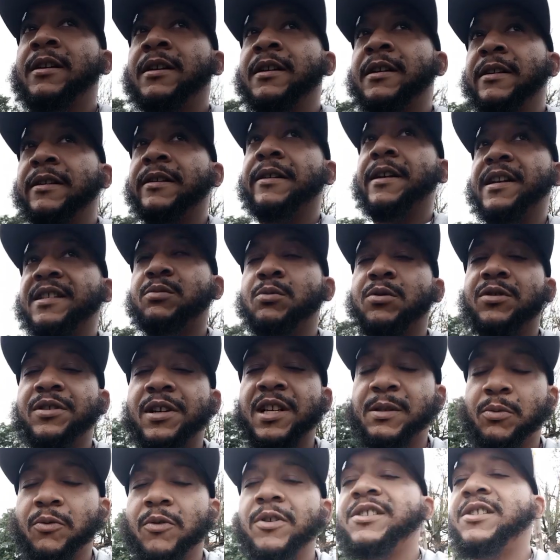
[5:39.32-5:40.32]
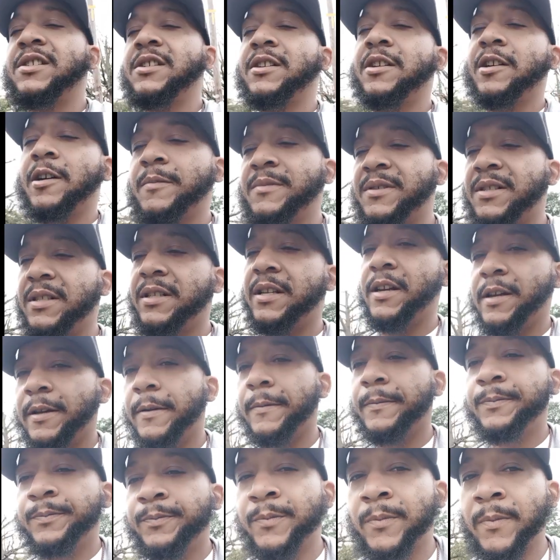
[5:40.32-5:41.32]
That's where desperation comes in at.
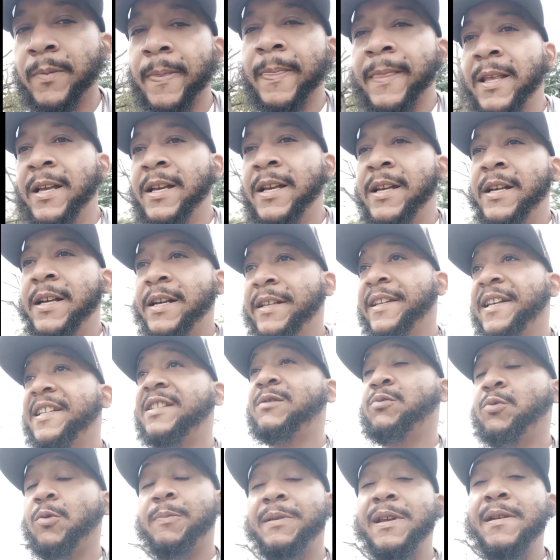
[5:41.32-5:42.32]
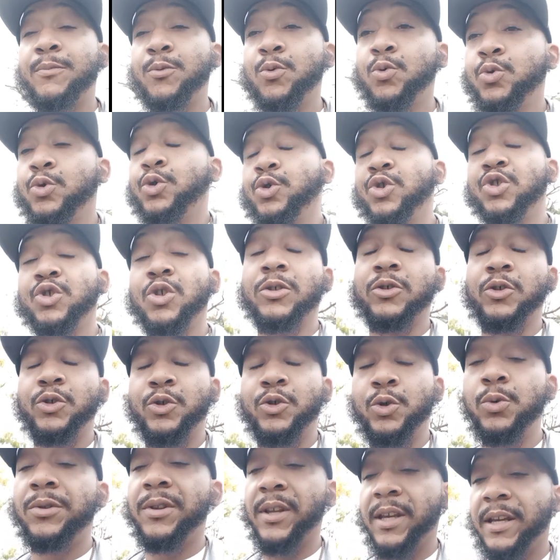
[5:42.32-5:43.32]
And that's where people start to
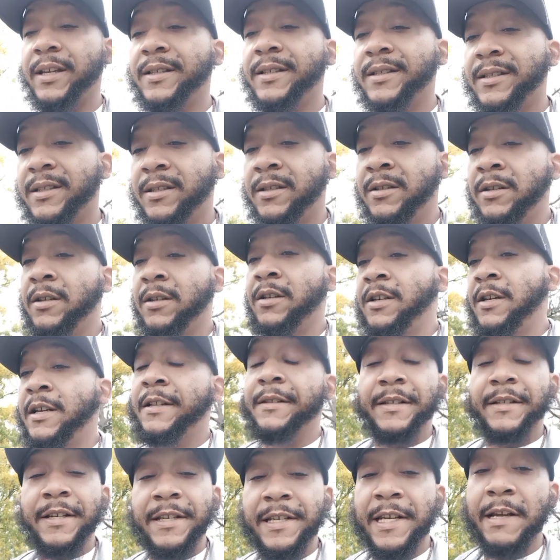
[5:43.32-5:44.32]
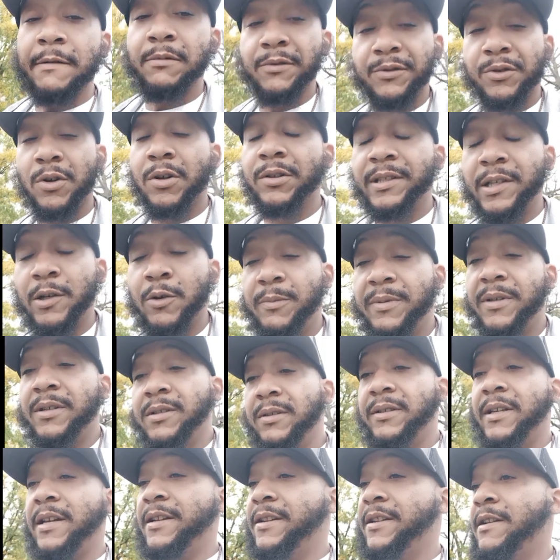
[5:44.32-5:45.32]
do things they never thought
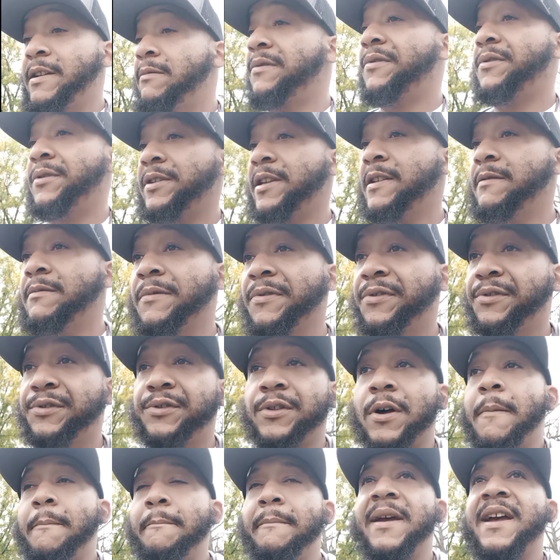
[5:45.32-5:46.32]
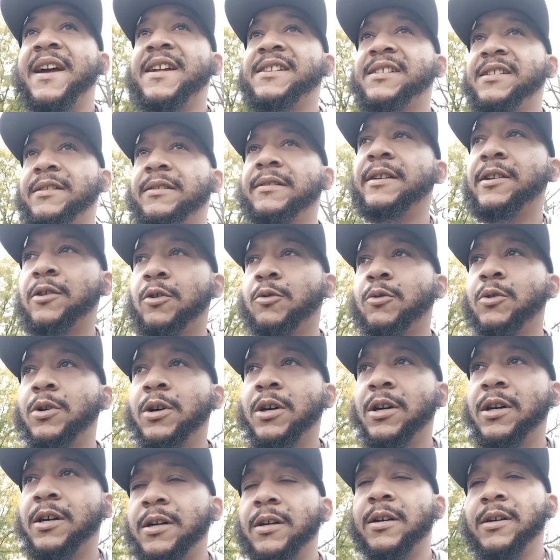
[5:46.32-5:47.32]
they never even imagined
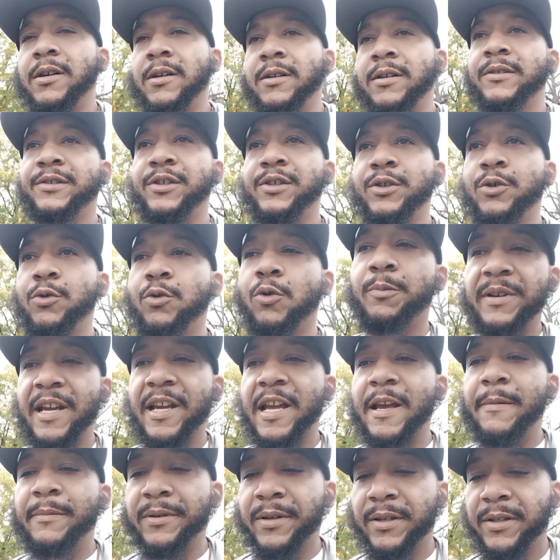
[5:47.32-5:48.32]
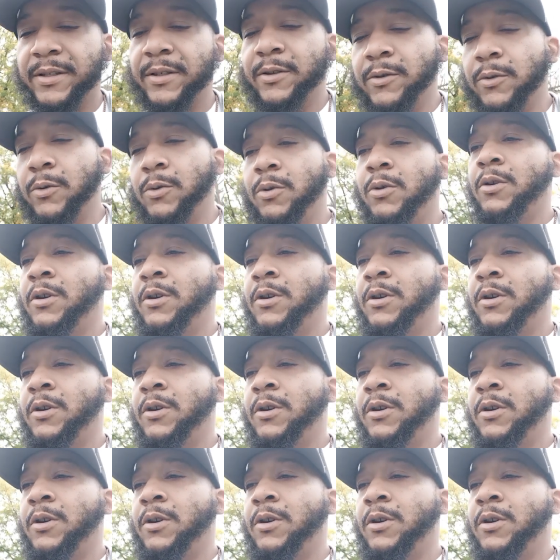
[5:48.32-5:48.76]
they'll do or be able to do